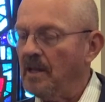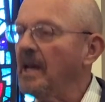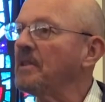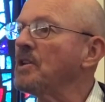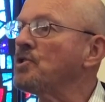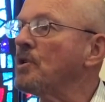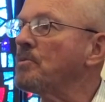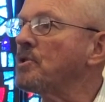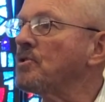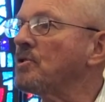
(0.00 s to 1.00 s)
and the
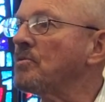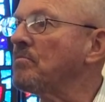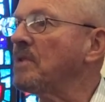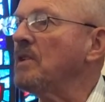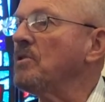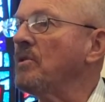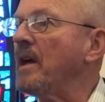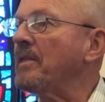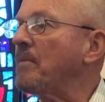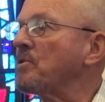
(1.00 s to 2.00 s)
Egyptians, they knew
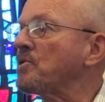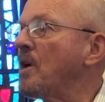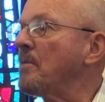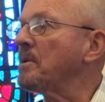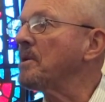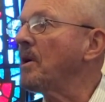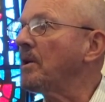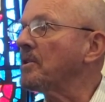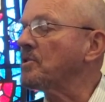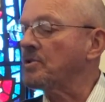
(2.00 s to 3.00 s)
that. That was common
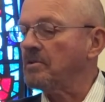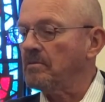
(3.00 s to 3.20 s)
knowledge.